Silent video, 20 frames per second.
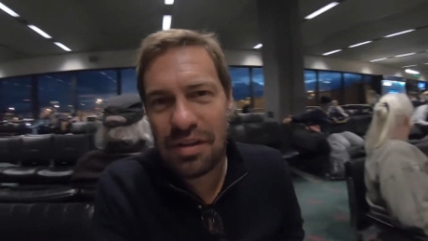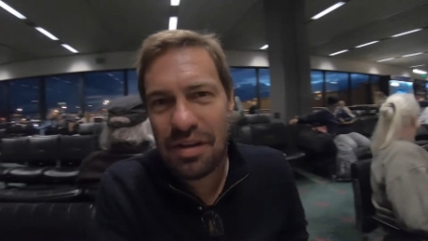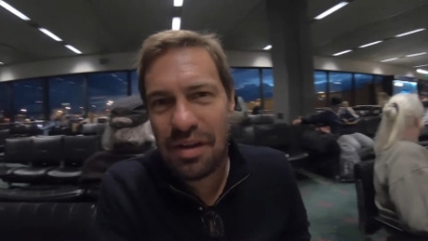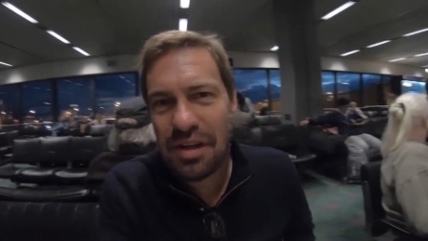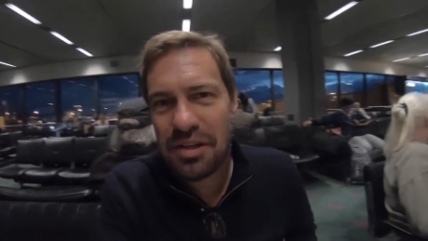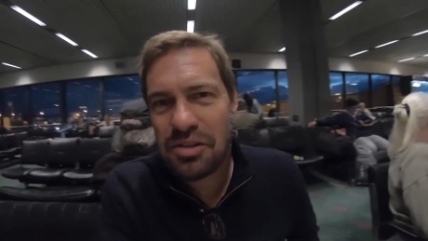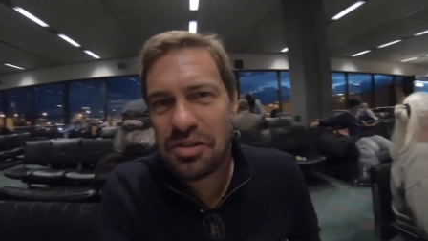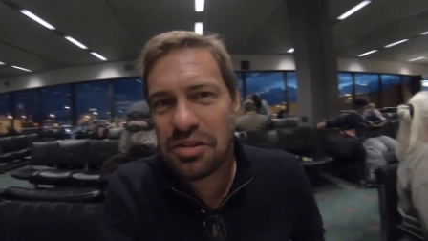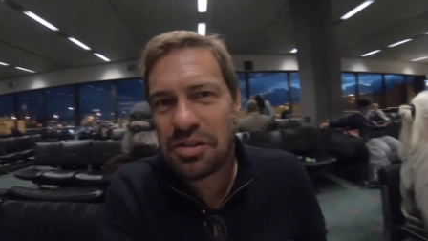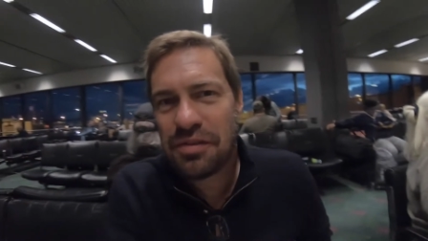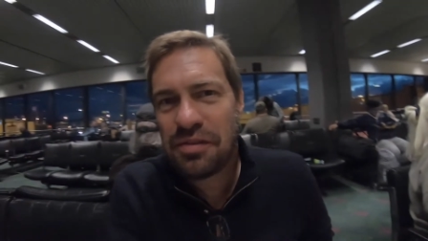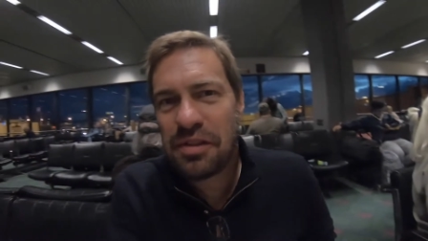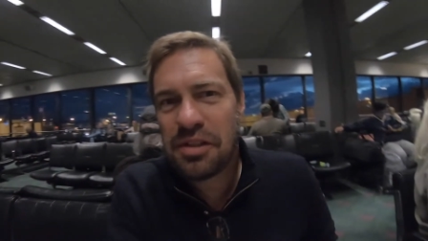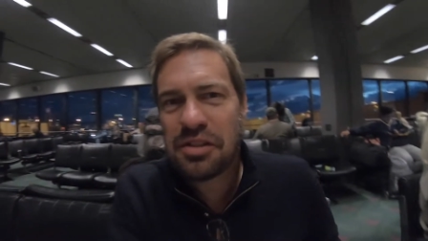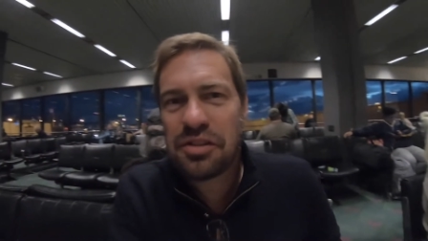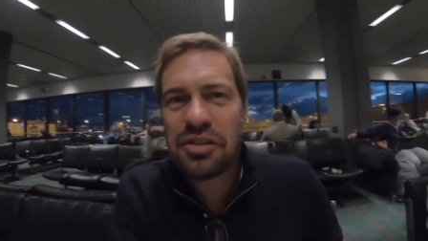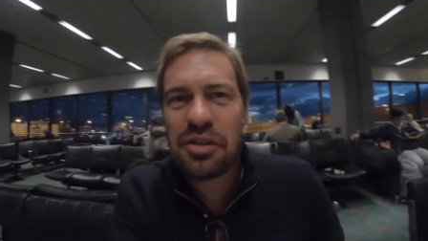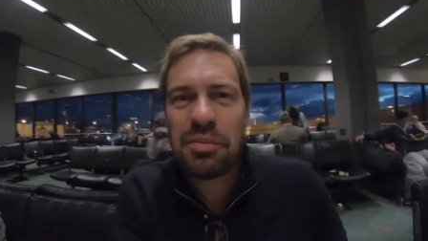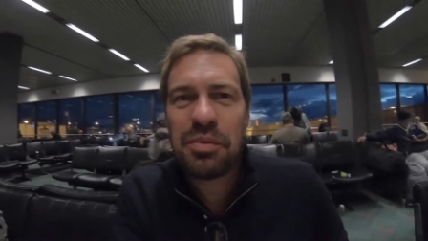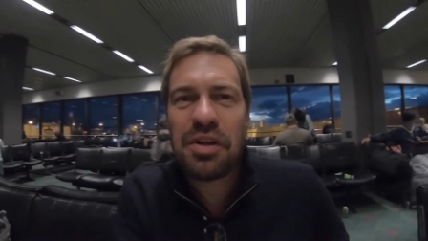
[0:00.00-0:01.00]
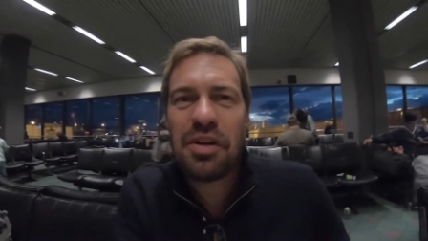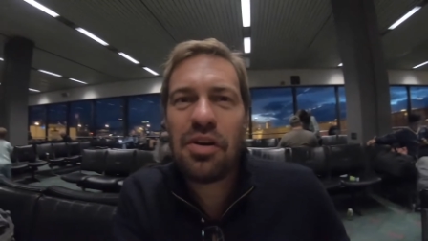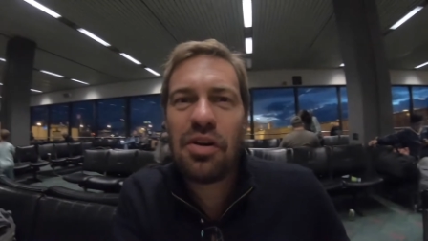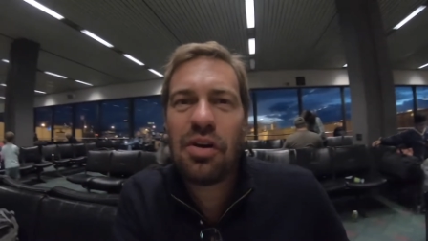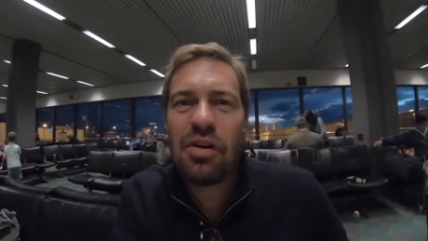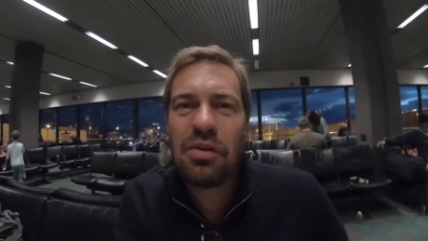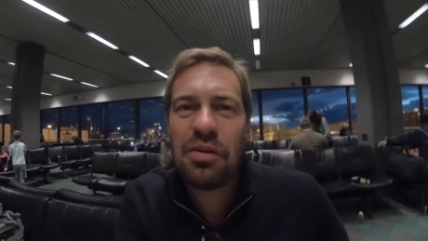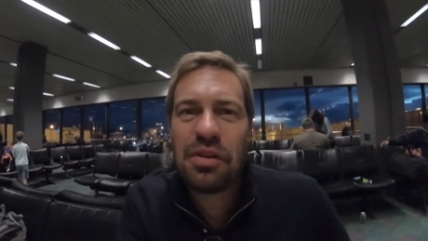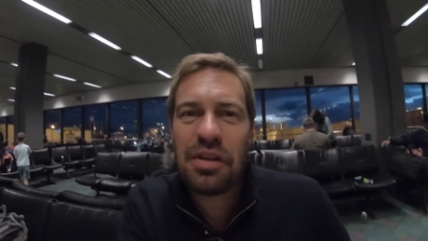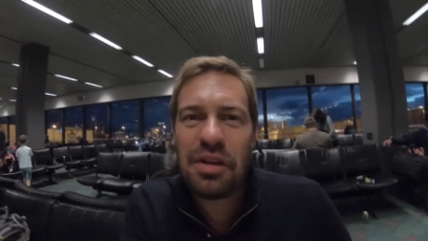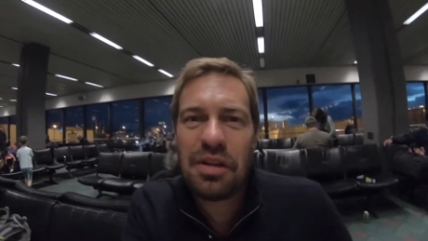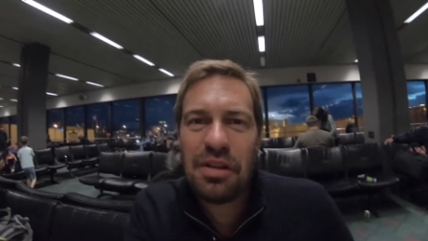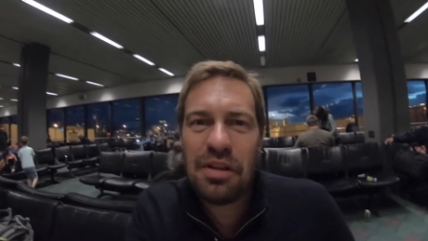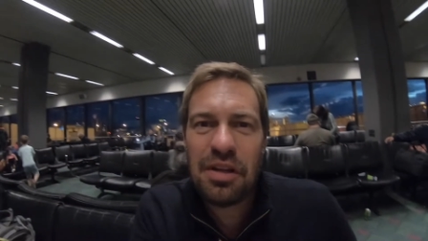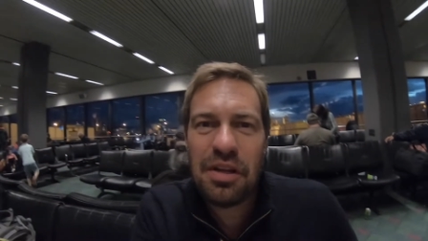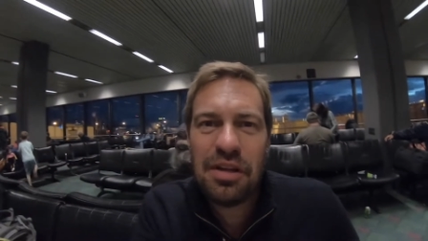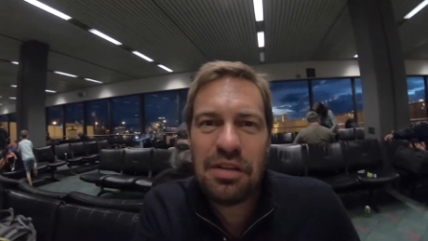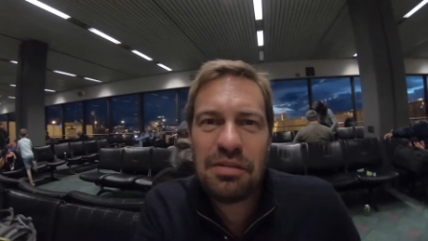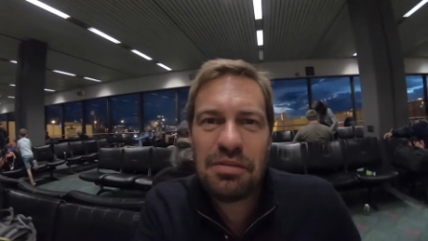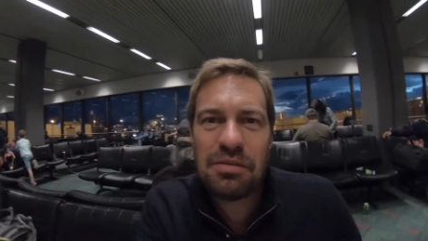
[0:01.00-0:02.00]
I just finished up a call with a
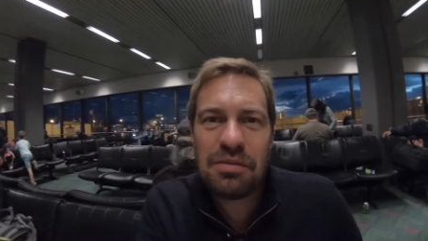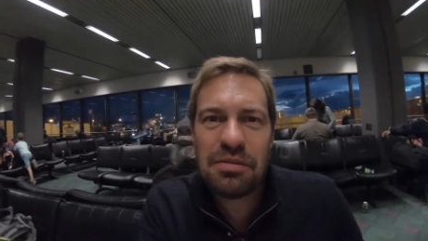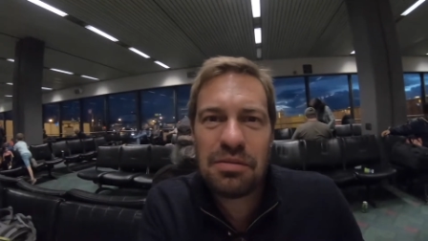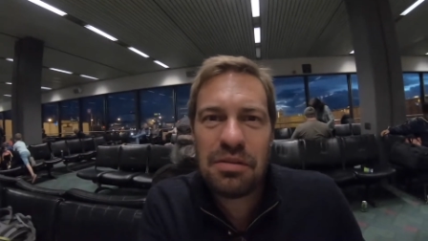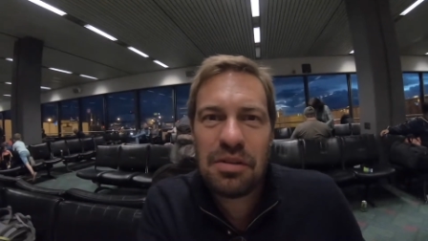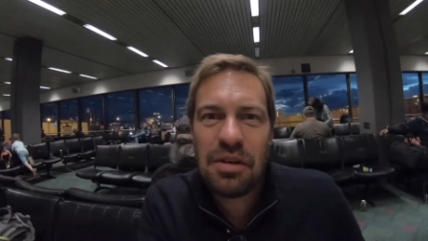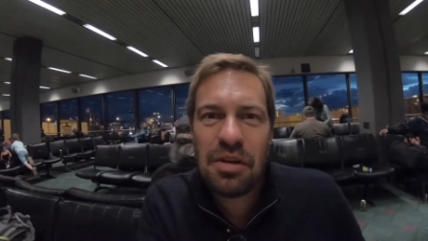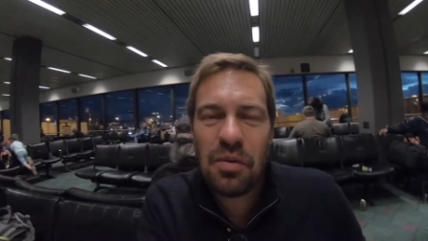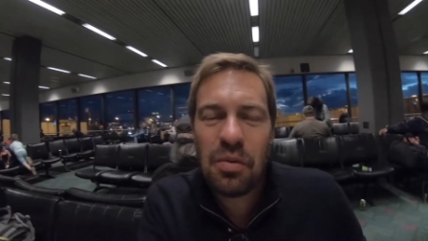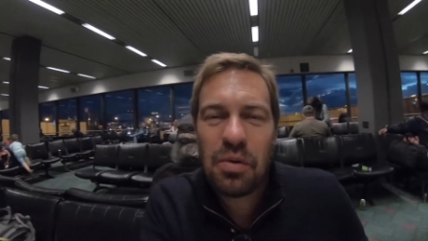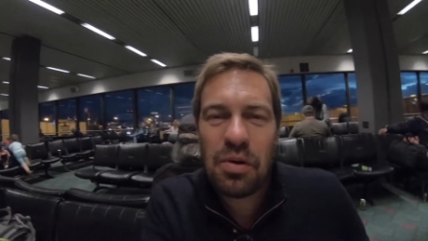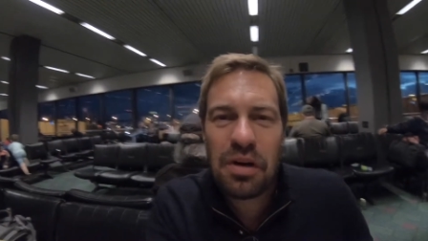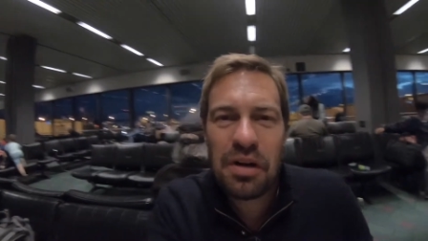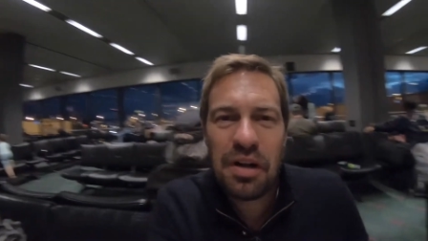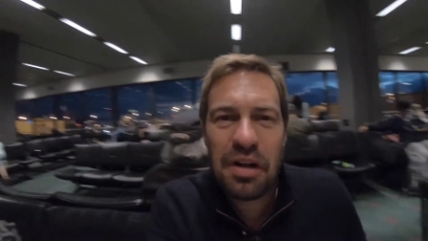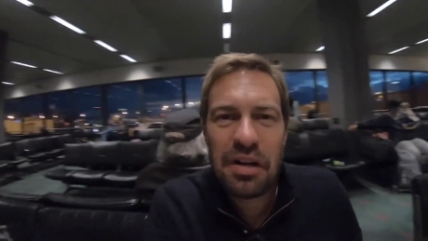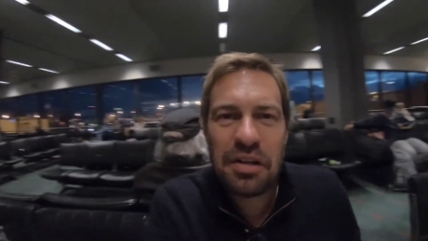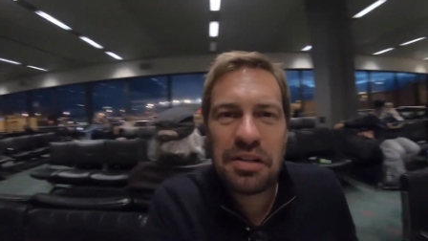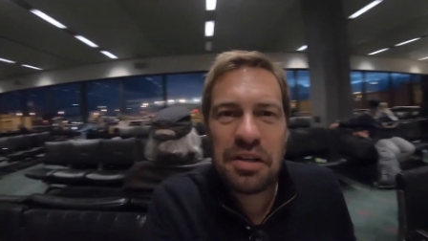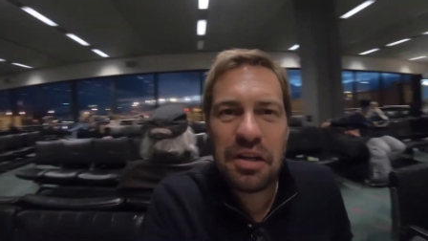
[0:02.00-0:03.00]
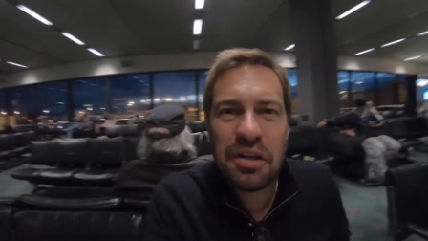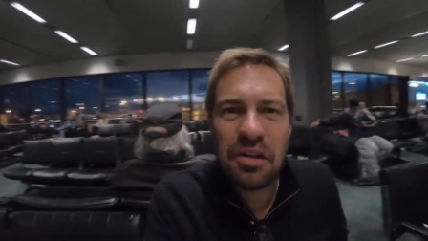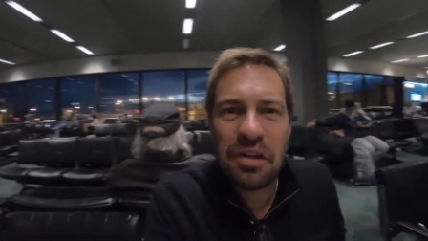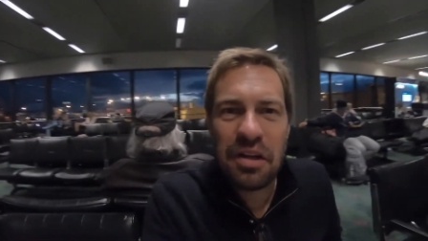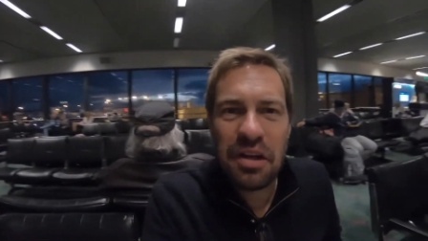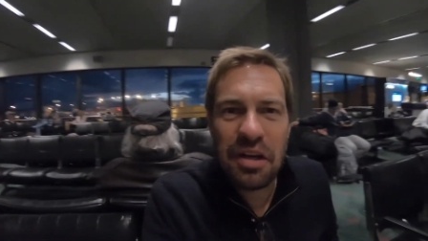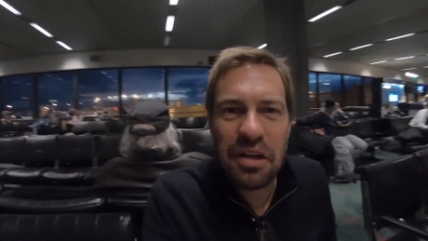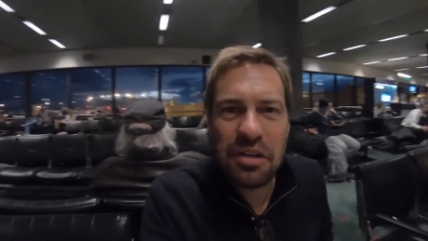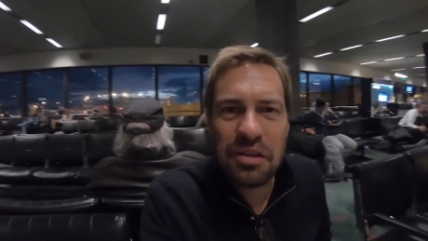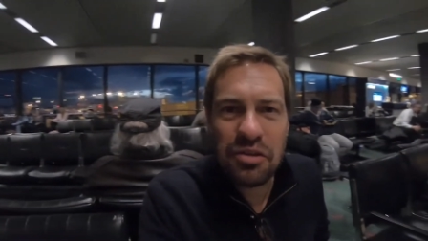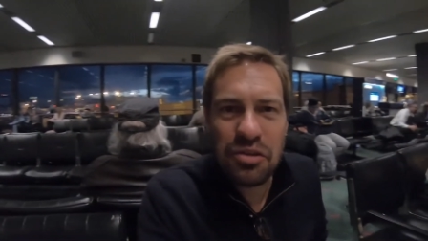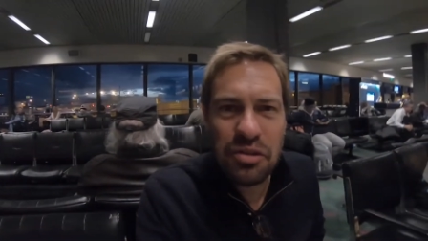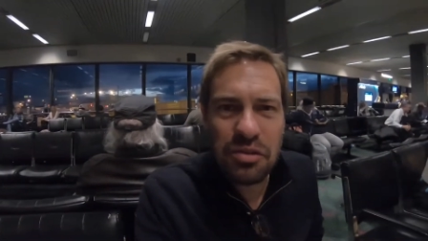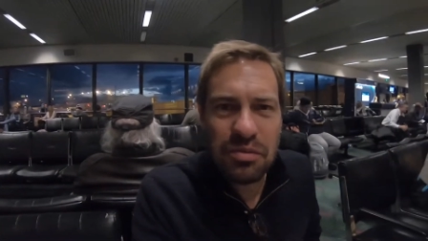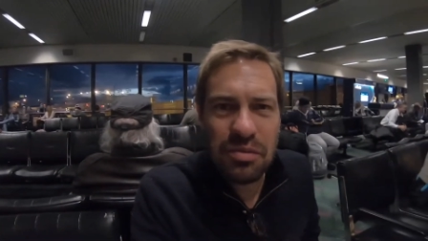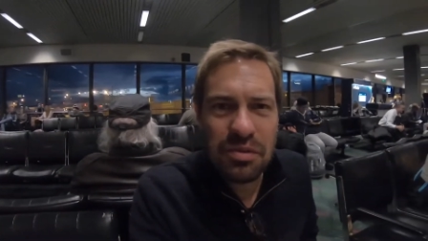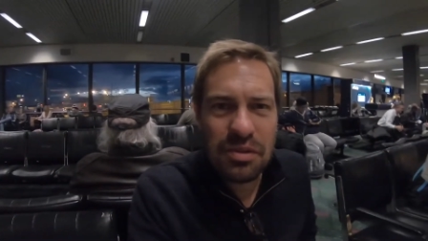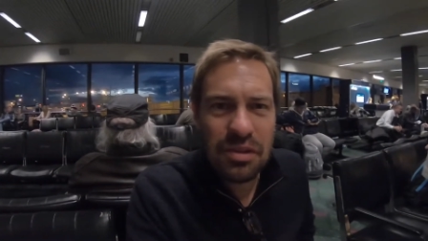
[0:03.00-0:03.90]
client working on a Title IX issue.